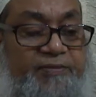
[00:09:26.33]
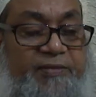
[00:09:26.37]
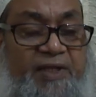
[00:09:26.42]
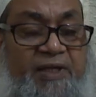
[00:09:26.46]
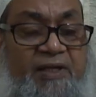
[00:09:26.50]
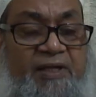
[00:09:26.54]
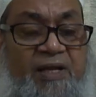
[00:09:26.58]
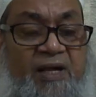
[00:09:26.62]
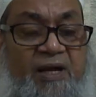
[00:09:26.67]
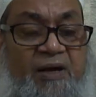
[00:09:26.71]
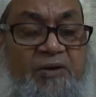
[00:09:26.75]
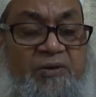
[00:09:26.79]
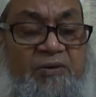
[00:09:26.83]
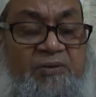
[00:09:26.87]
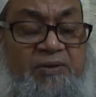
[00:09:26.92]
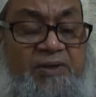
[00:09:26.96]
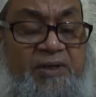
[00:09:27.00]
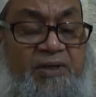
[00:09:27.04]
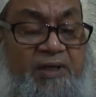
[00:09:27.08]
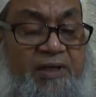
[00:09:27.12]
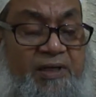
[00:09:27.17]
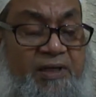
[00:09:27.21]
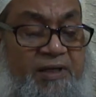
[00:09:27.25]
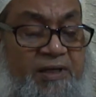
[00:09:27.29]
Now
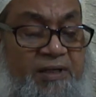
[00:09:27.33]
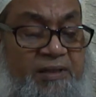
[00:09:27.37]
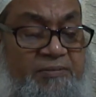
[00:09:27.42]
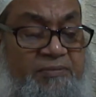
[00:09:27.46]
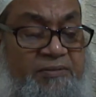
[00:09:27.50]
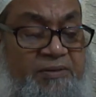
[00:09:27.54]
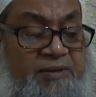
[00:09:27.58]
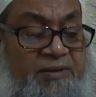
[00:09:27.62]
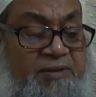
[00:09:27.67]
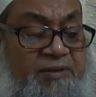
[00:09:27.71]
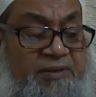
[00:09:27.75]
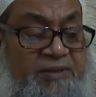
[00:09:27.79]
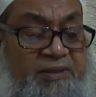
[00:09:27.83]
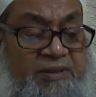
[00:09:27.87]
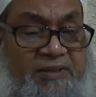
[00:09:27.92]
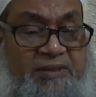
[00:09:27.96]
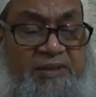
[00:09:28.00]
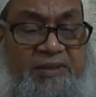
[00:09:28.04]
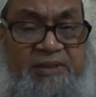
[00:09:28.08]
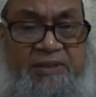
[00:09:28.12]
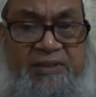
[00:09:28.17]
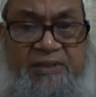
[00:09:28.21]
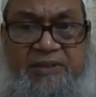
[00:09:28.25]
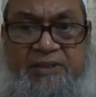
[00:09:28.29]
this
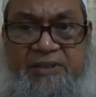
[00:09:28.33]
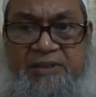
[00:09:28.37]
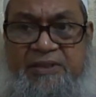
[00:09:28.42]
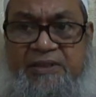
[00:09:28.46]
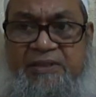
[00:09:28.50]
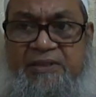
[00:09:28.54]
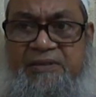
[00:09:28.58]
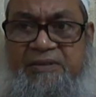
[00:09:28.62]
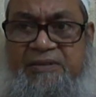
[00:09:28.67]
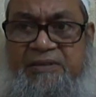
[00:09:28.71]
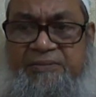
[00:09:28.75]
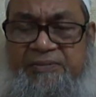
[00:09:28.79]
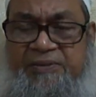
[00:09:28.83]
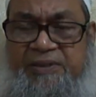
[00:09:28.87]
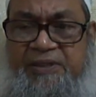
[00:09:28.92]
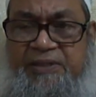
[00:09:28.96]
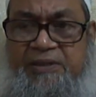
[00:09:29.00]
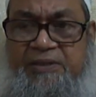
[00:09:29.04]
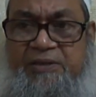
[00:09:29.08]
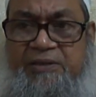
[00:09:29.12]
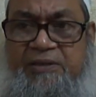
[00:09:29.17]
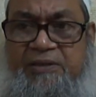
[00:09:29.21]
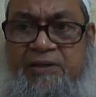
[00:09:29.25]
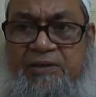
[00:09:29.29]
is the
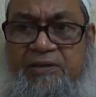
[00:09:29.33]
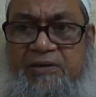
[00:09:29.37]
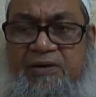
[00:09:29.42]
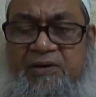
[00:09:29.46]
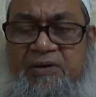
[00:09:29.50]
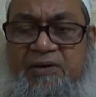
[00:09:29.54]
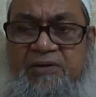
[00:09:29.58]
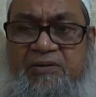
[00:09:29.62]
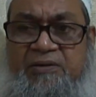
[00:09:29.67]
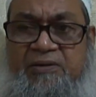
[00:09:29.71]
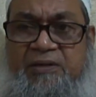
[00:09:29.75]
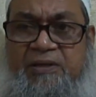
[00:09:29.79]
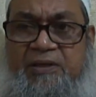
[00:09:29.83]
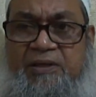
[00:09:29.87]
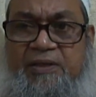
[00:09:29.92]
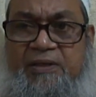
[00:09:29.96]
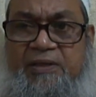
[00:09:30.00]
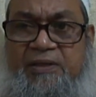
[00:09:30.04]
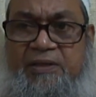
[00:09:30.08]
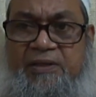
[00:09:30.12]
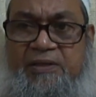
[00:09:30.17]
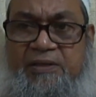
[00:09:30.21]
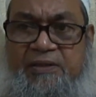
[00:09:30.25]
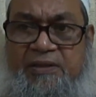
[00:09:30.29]
effect on
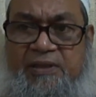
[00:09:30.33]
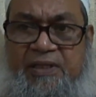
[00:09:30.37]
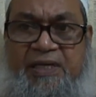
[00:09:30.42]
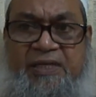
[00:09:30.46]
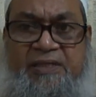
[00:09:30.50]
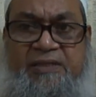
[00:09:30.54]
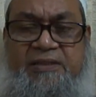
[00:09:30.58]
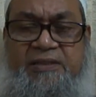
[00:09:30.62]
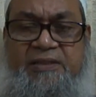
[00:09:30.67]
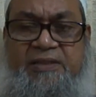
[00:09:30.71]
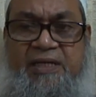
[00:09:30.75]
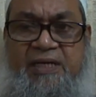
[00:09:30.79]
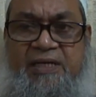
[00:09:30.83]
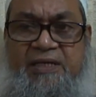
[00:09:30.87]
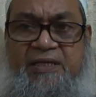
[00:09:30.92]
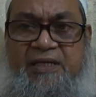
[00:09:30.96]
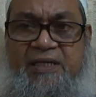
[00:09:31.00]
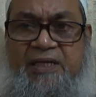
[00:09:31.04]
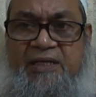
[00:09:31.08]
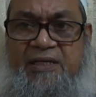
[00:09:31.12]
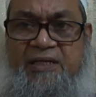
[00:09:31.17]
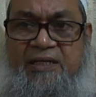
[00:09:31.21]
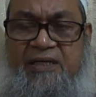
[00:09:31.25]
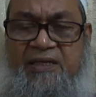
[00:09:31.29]
8th
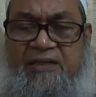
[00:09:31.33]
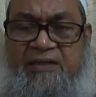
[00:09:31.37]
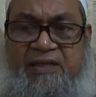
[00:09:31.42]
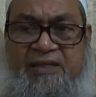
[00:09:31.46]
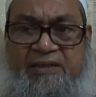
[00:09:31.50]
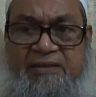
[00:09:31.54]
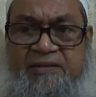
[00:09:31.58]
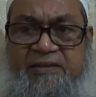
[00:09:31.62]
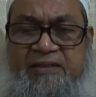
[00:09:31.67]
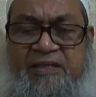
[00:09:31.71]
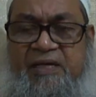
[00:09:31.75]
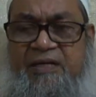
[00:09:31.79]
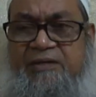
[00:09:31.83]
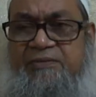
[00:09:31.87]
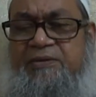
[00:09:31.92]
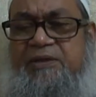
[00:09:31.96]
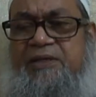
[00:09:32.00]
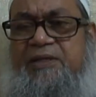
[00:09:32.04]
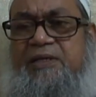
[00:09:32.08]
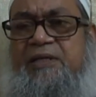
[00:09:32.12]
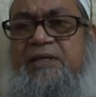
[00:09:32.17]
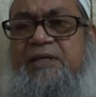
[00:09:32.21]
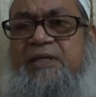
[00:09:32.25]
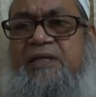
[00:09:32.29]
nerve.
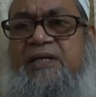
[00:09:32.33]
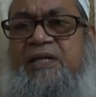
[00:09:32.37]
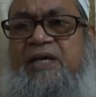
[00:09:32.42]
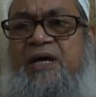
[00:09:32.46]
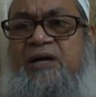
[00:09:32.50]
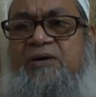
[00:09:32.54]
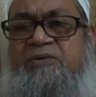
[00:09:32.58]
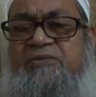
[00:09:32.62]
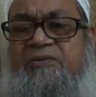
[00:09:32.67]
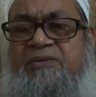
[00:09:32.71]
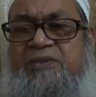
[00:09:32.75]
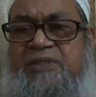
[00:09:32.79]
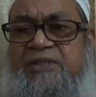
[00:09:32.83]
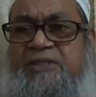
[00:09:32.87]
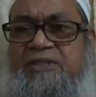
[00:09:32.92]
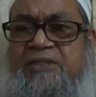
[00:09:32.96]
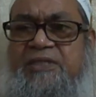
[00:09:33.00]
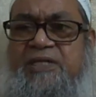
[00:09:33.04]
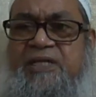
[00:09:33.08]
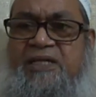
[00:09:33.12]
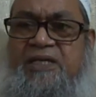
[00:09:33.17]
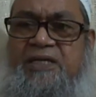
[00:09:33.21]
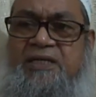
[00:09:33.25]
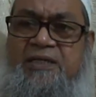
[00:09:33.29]
Now this
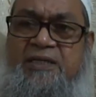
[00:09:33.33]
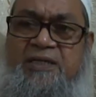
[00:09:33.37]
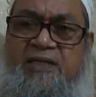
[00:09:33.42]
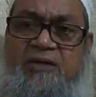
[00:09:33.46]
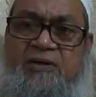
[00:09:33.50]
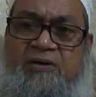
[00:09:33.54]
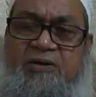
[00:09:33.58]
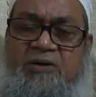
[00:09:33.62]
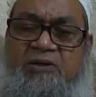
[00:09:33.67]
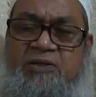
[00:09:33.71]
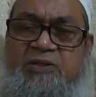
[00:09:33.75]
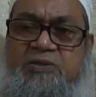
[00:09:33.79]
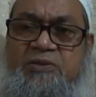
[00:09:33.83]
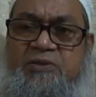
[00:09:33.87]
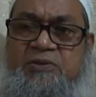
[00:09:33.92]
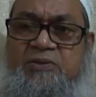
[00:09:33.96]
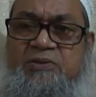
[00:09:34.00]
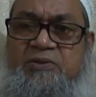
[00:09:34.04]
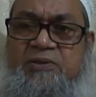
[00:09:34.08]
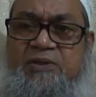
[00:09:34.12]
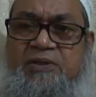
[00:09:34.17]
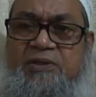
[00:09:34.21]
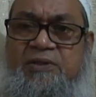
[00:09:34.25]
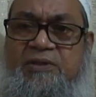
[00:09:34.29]
drug
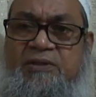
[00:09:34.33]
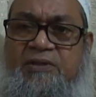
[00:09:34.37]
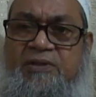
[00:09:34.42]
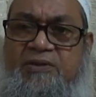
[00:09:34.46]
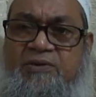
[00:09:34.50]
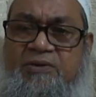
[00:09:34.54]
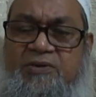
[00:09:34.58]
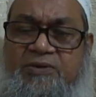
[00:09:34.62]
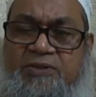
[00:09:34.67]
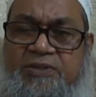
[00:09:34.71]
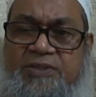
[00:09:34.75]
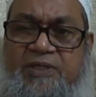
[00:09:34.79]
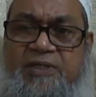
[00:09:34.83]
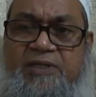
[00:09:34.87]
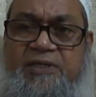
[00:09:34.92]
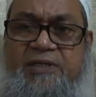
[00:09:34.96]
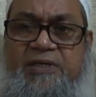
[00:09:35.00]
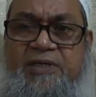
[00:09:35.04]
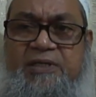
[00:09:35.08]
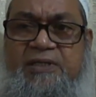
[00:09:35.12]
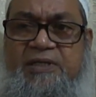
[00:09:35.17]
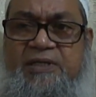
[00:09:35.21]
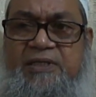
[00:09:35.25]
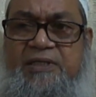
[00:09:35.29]
also
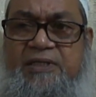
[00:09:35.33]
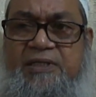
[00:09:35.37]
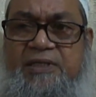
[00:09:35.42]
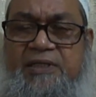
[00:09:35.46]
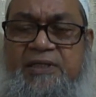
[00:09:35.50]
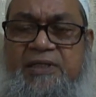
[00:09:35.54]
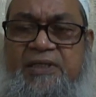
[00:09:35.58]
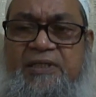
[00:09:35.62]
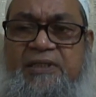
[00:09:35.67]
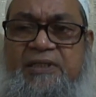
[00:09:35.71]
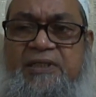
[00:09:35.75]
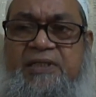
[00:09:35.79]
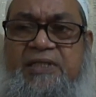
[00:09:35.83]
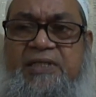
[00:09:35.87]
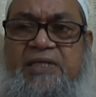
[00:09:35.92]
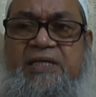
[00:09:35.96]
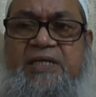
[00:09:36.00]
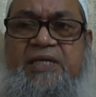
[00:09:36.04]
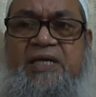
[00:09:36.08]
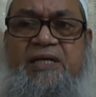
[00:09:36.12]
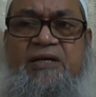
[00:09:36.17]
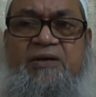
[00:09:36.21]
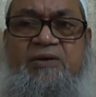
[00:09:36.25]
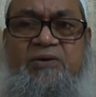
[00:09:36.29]
concentrated in the
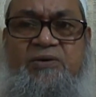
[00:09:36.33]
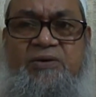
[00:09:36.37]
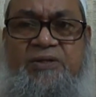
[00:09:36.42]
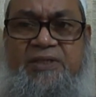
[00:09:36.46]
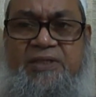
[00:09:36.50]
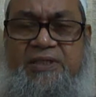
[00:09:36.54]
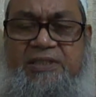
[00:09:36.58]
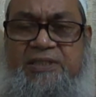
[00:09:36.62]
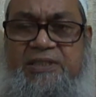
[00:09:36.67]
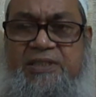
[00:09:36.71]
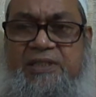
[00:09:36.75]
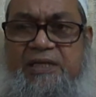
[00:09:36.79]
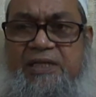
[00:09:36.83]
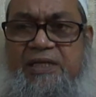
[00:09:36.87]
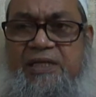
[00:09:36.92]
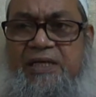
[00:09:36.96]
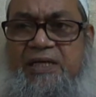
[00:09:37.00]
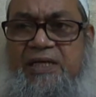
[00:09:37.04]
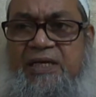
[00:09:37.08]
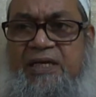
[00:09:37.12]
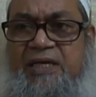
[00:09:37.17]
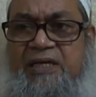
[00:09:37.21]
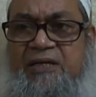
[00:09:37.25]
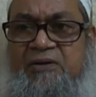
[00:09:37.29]
renal cortex,
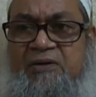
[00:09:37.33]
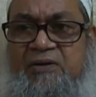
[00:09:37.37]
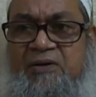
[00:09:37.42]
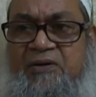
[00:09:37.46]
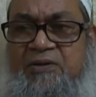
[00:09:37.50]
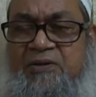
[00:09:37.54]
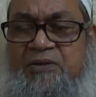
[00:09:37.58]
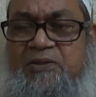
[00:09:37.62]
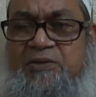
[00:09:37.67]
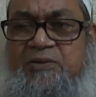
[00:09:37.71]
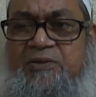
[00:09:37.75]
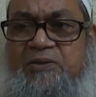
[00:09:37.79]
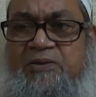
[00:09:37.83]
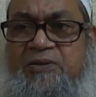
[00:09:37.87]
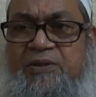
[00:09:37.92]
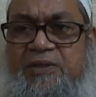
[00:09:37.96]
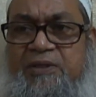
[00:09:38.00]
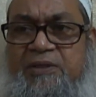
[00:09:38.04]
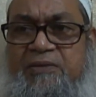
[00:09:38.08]
and also